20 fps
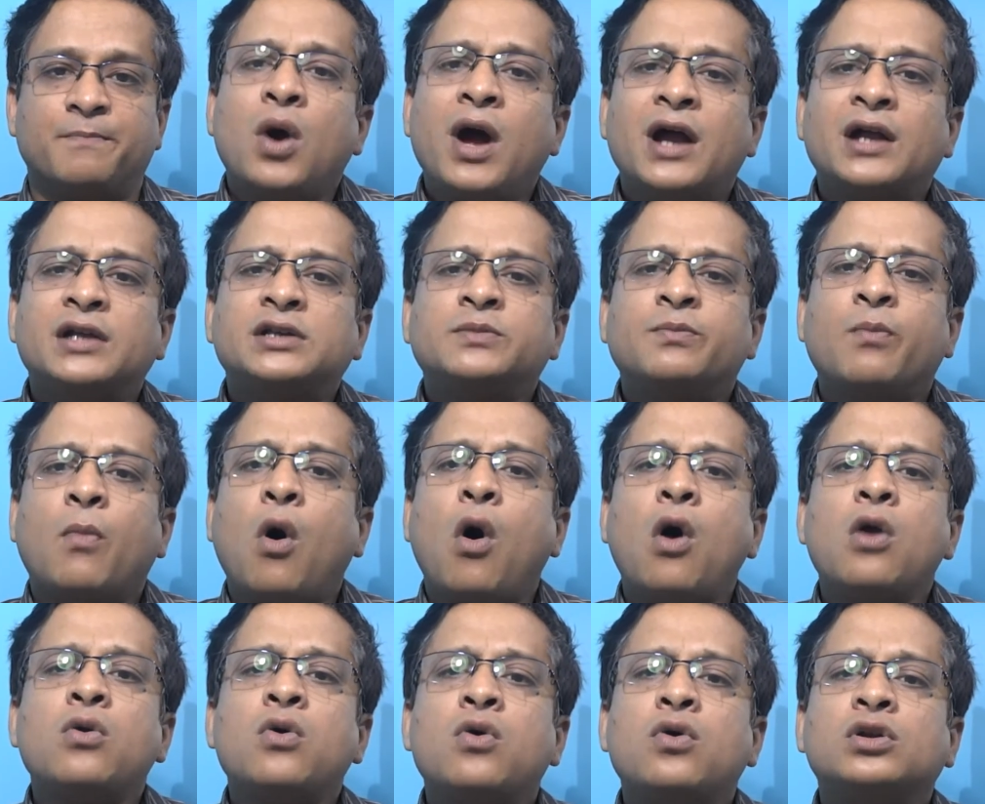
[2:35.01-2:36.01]
Whereas
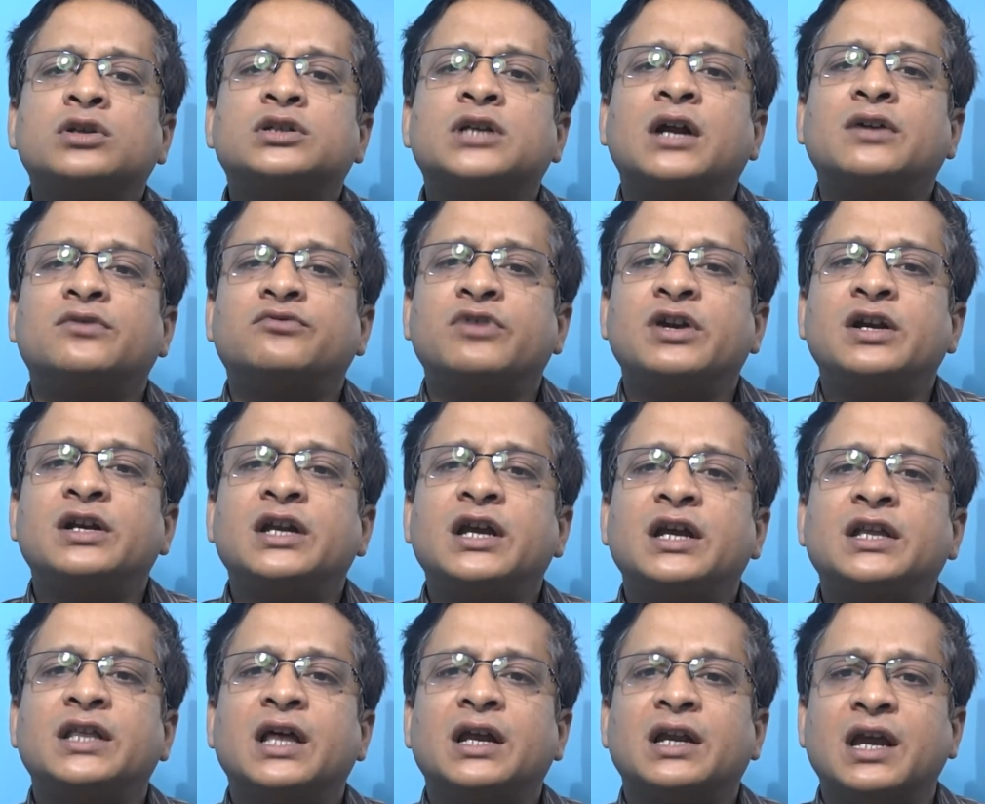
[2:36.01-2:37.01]
small holes are drilled
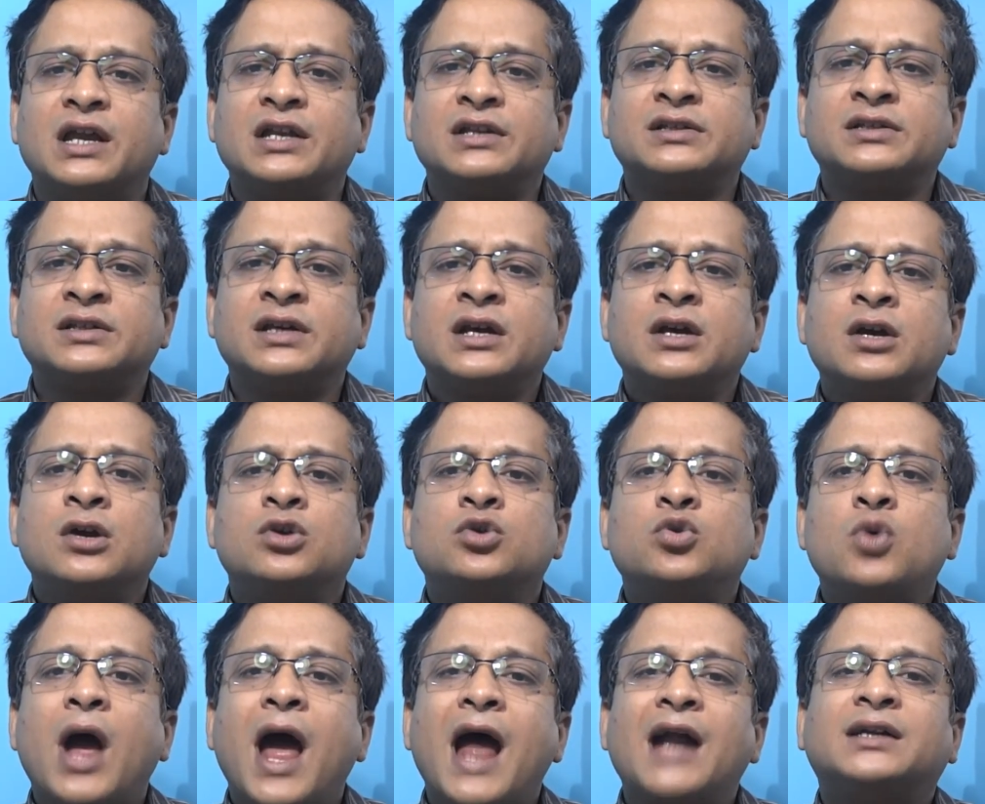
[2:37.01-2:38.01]
in the lens
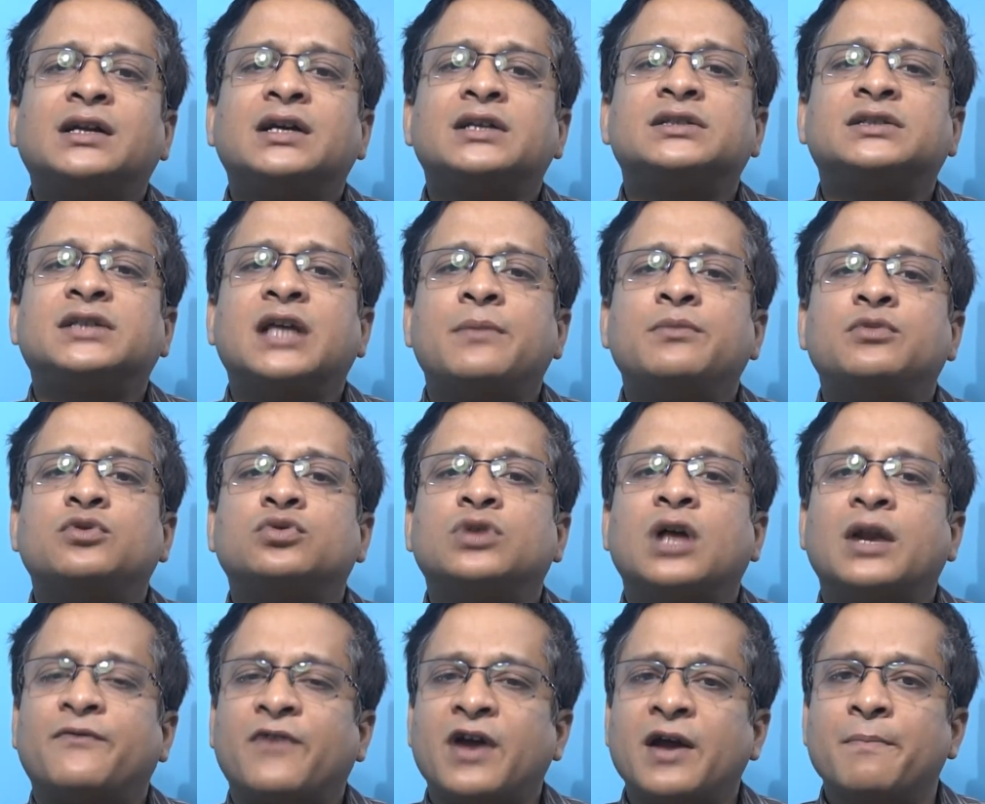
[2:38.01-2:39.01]
to attach them to
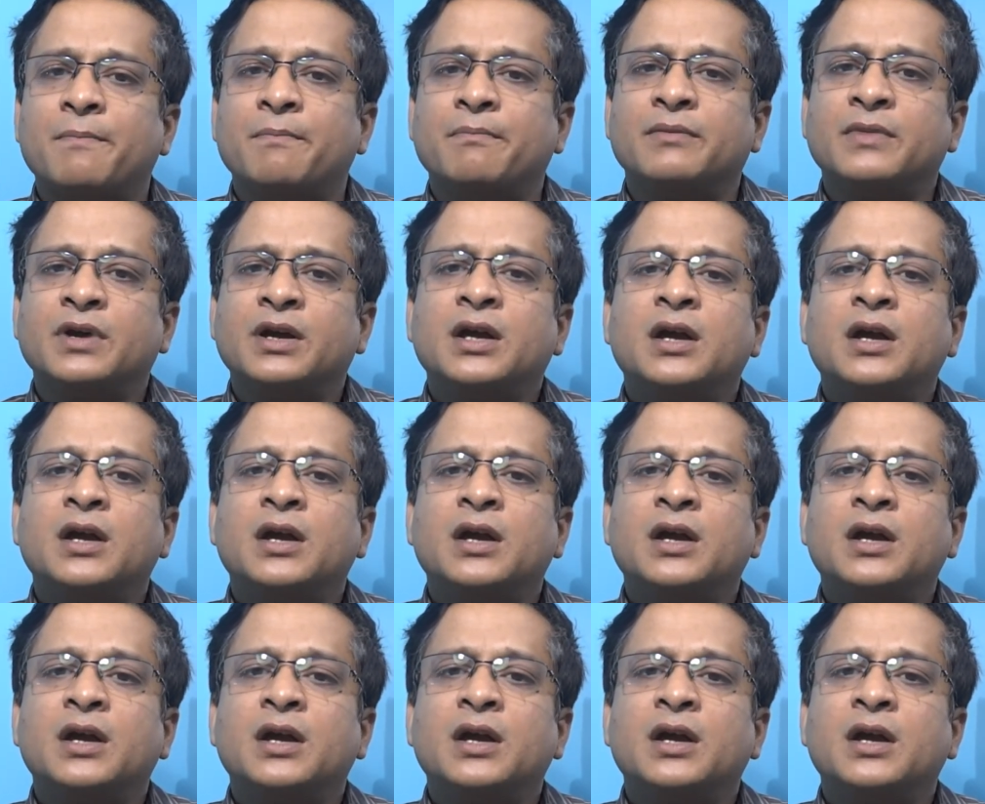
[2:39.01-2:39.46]
the frame.